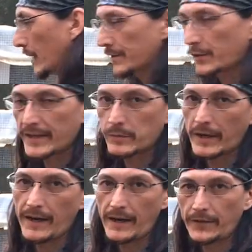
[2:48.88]
So that's why
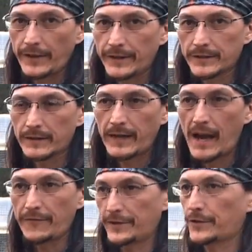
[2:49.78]
everything is
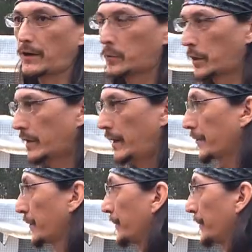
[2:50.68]
1/2 inch hardware cloth.